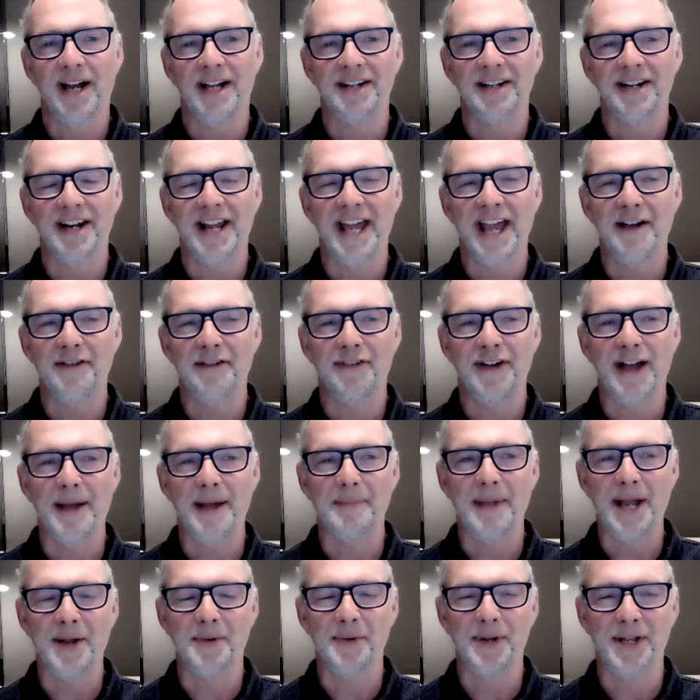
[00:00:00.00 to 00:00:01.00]
i don't know how far
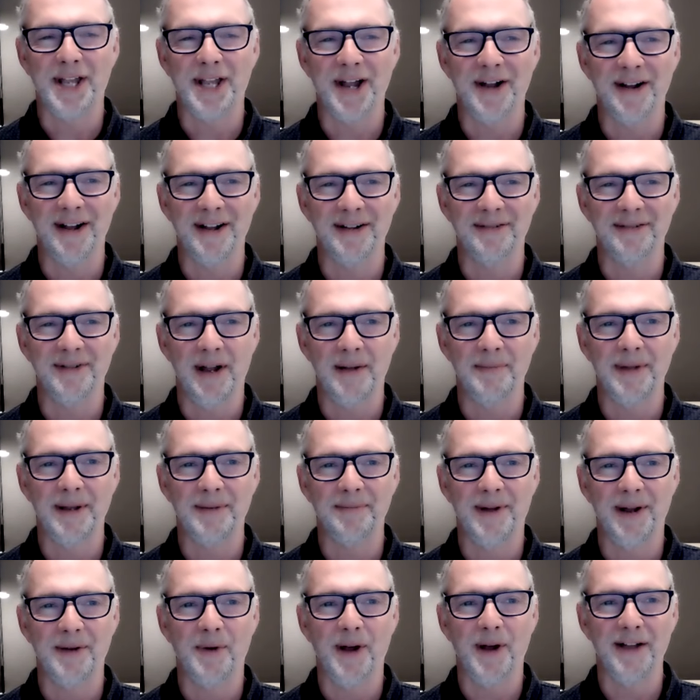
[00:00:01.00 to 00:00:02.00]
back we go i, I met
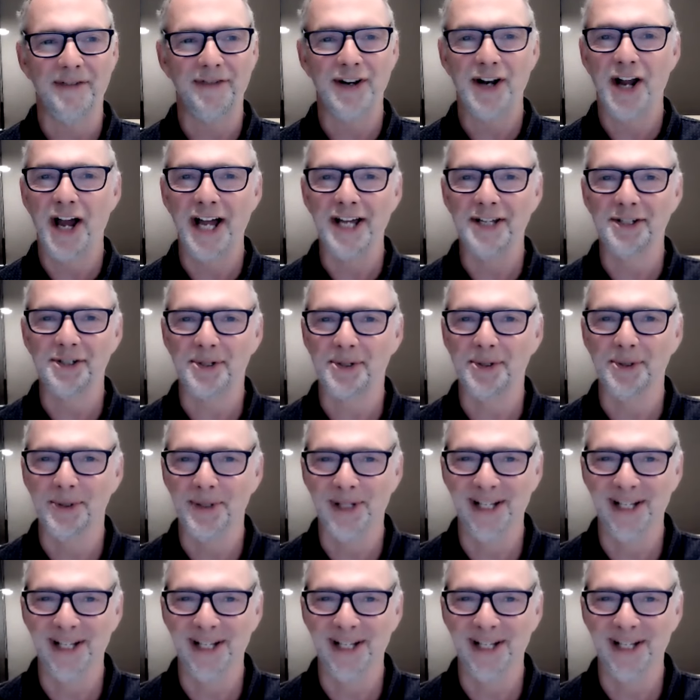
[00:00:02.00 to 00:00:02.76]
my wife in high school